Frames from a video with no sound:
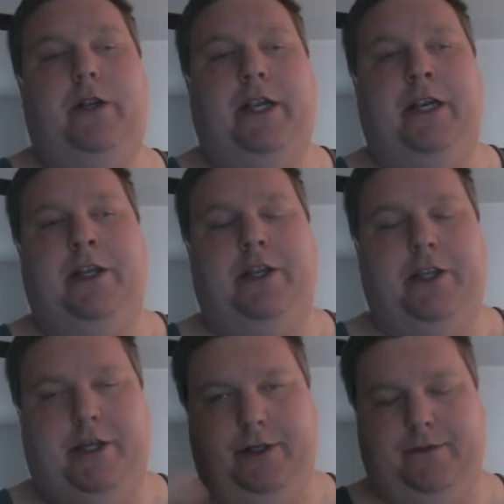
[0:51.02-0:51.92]
in
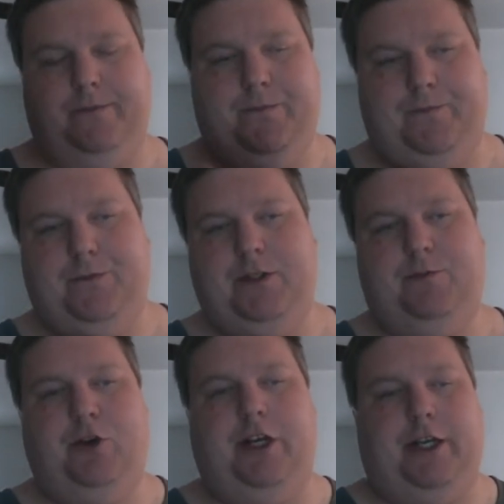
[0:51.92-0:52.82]
the
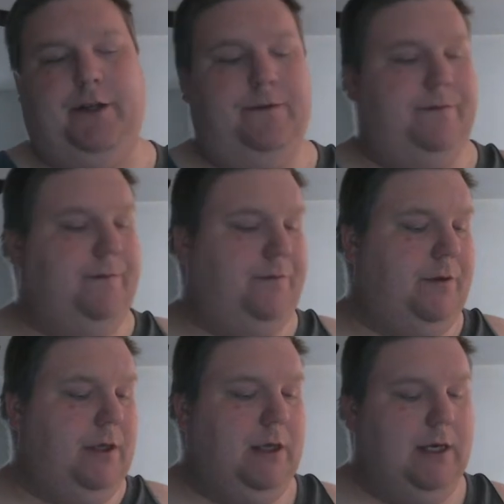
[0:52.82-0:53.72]
spring.
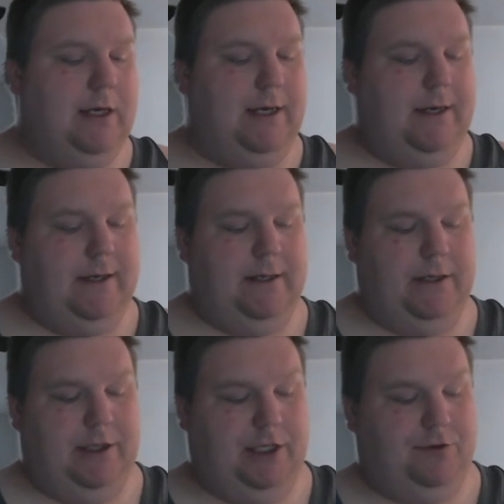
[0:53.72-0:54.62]

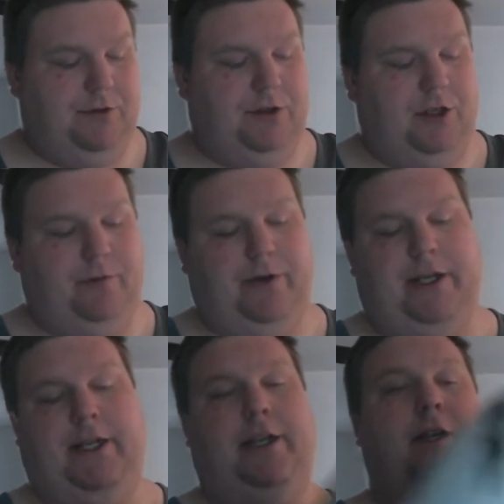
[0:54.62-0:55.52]
This was going to
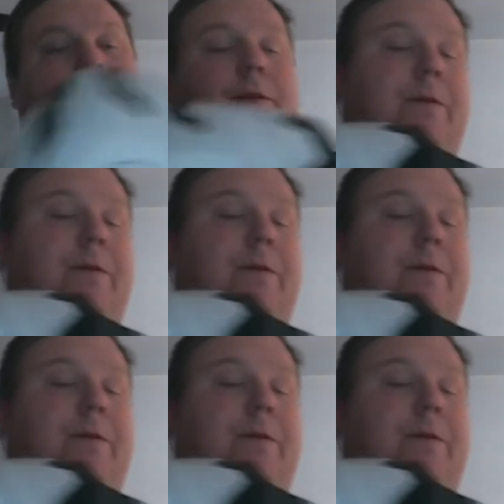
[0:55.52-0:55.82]
be